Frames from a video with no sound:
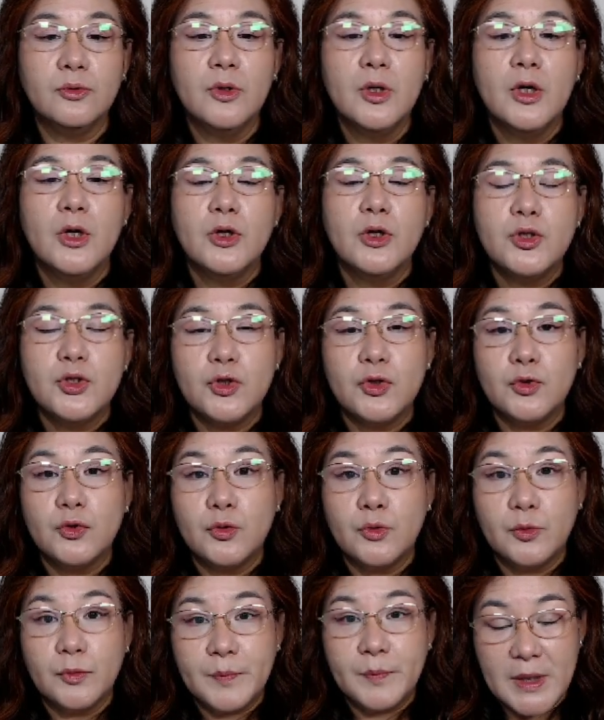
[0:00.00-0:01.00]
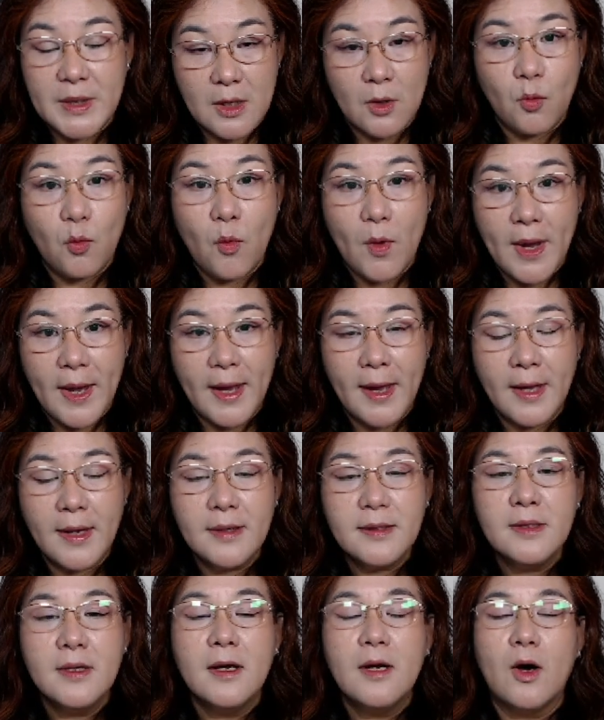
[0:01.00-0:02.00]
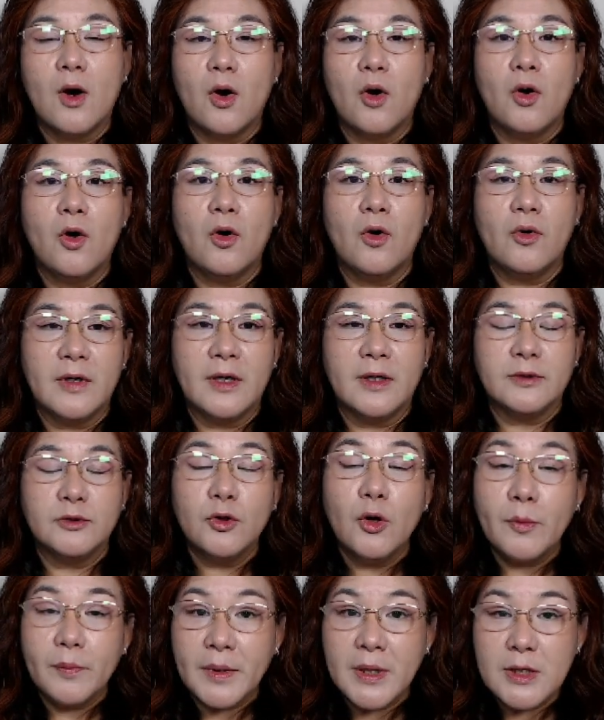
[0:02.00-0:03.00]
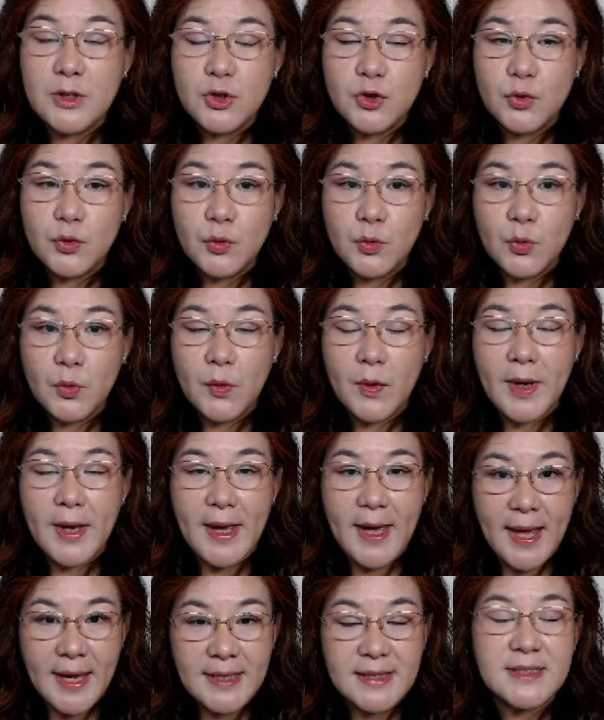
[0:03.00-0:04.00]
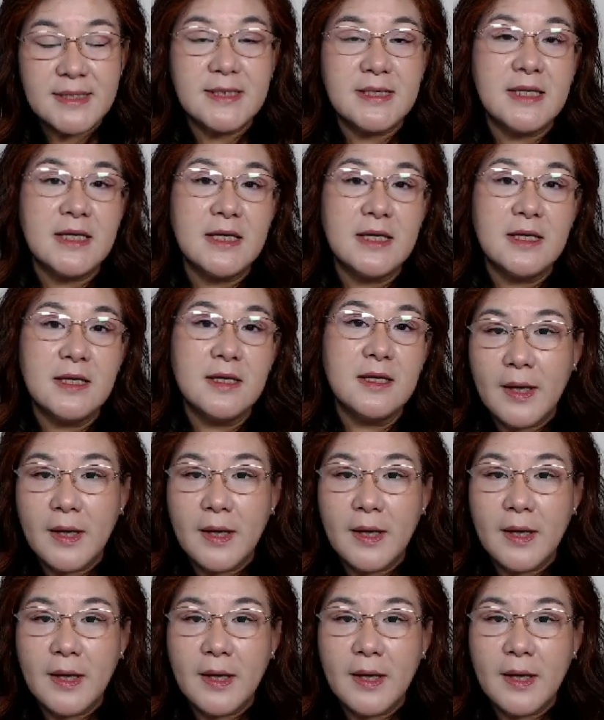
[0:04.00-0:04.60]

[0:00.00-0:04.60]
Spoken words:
to be aware of not being too hasty,